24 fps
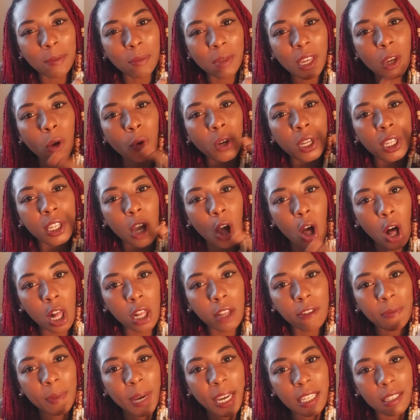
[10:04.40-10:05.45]
me on all
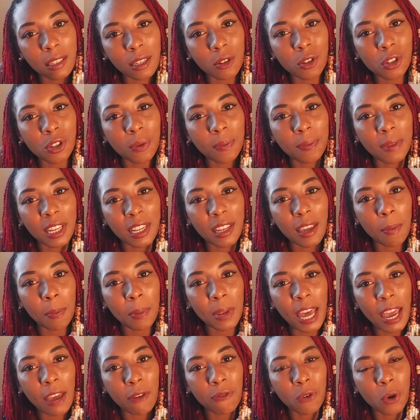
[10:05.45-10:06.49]
of my social media
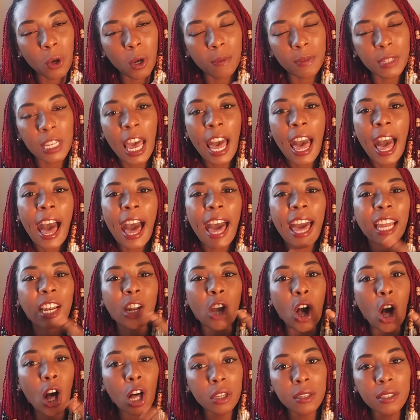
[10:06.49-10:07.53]
platforms. I'd
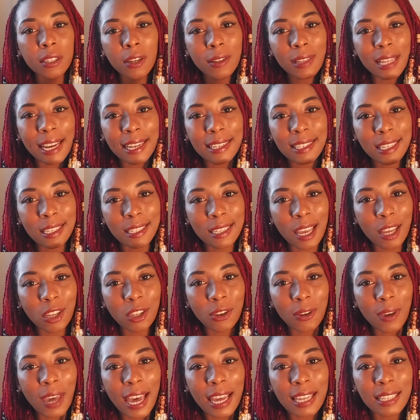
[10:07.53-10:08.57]
also like to tell
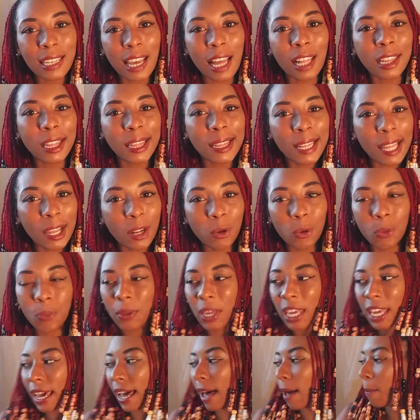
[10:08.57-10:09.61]
you guys a little
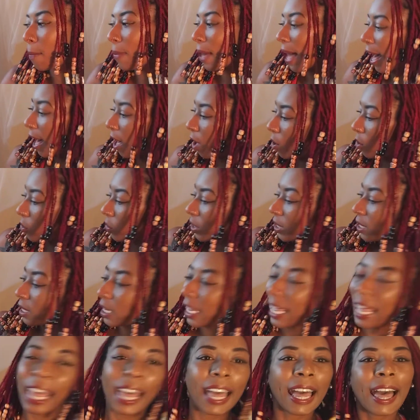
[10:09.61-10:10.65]
bit about
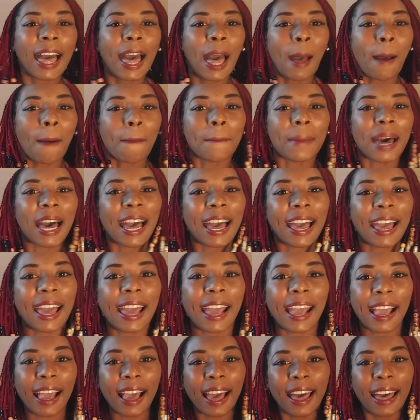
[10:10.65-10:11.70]

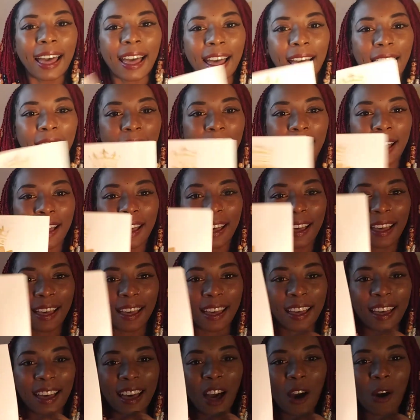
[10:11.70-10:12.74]
my
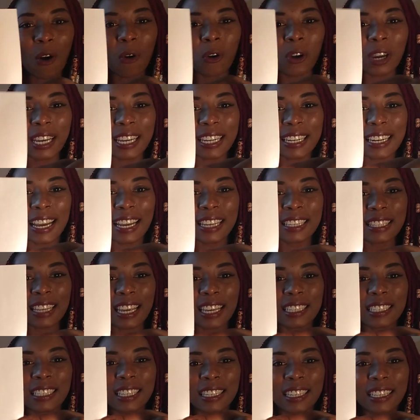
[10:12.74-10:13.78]

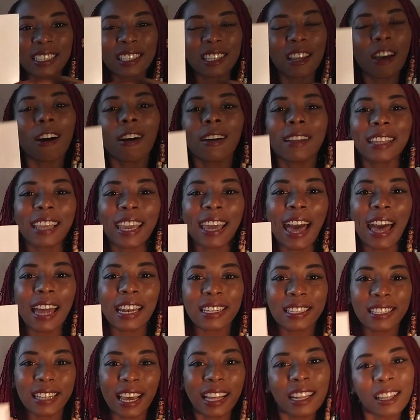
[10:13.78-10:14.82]
organization. It's called
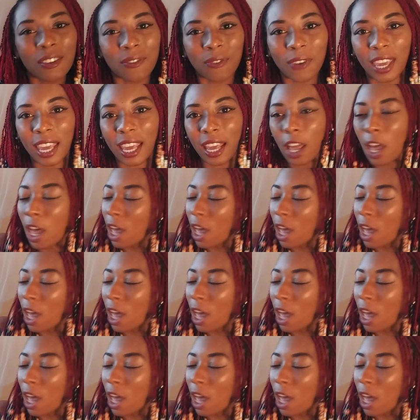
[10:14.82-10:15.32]
Goddess Elevate,